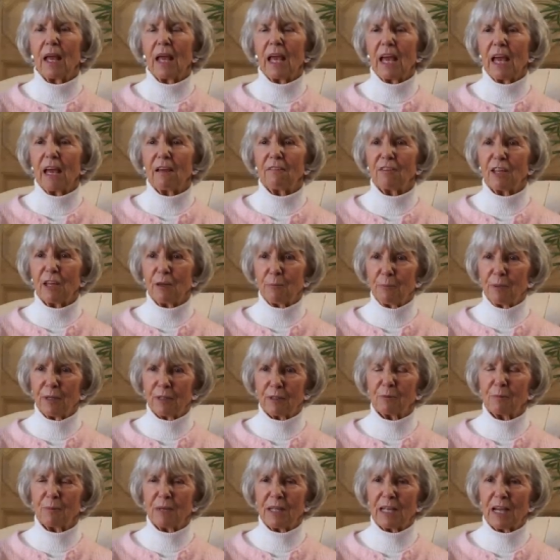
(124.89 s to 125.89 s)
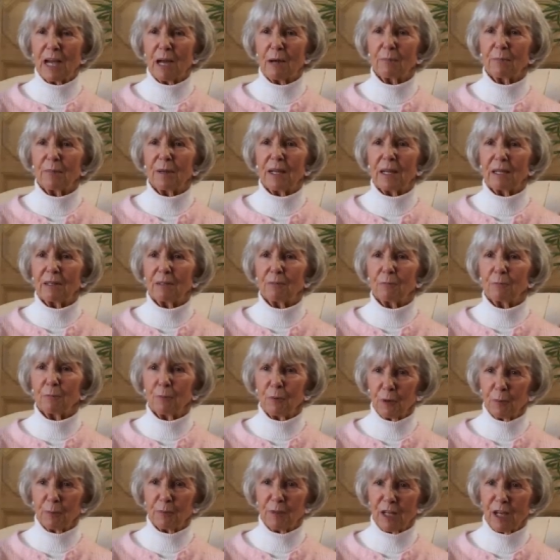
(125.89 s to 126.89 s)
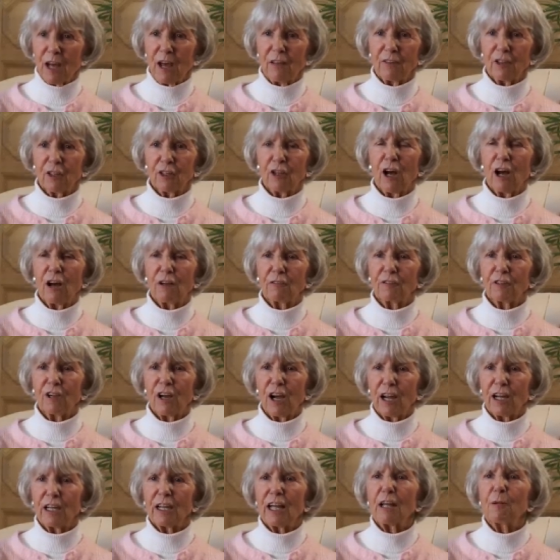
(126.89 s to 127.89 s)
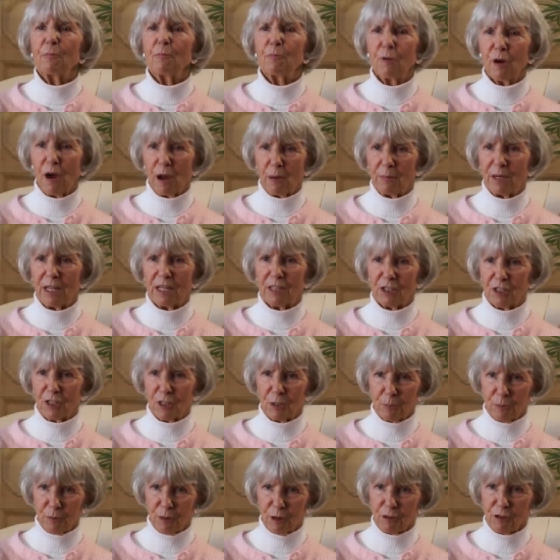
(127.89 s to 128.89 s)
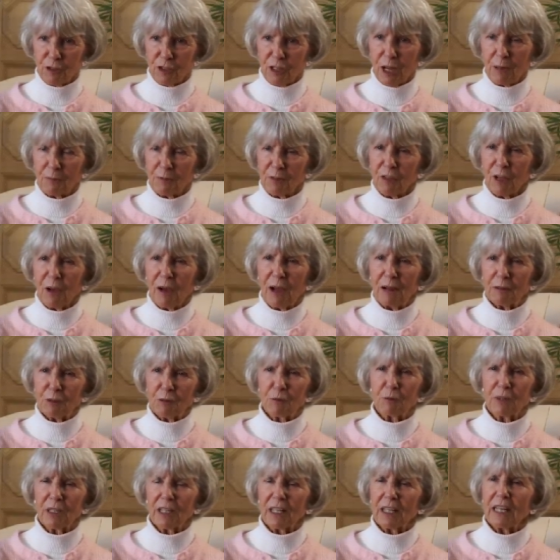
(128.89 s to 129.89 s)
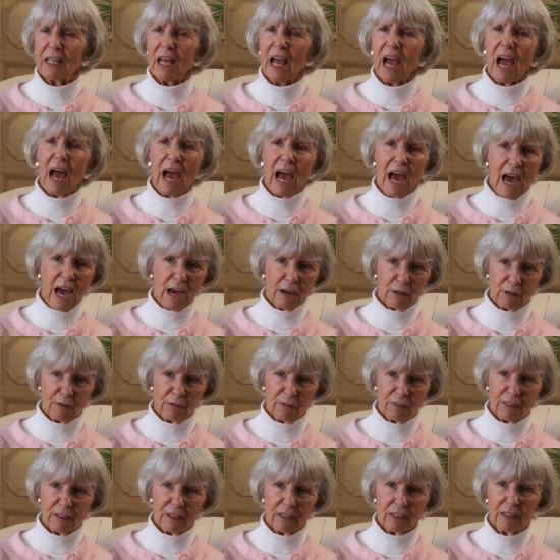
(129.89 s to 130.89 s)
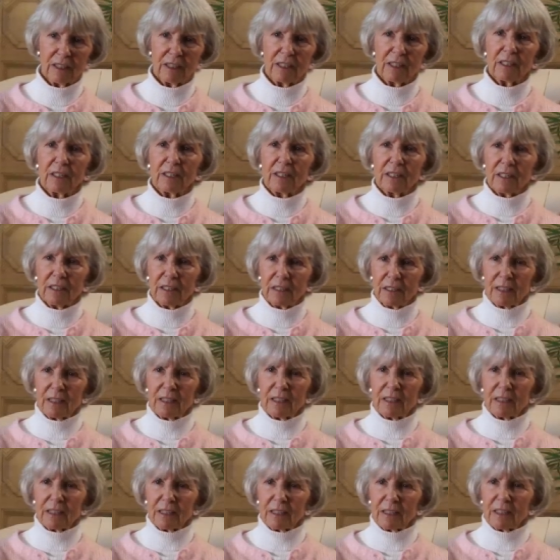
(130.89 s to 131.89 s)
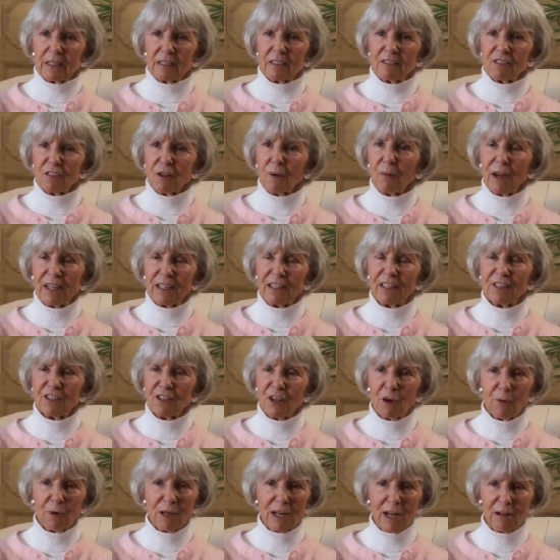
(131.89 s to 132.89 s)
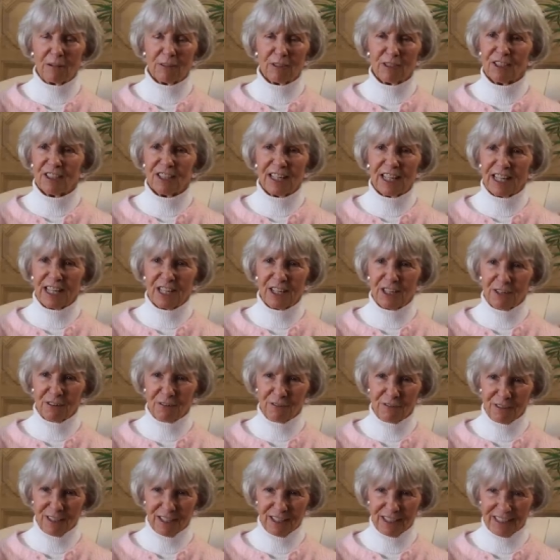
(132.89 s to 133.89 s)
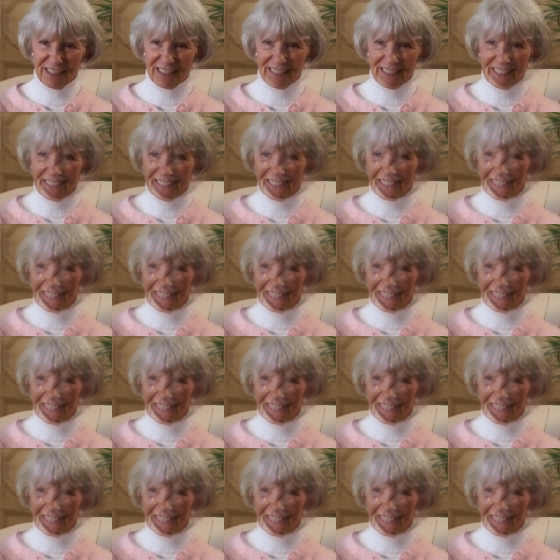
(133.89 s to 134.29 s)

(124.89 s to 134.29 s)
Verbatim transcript: And they picked me up and put me on the golf cart and brought me into the pro shop. So I was really out of it. So I didn't know what I was thinking or feeling.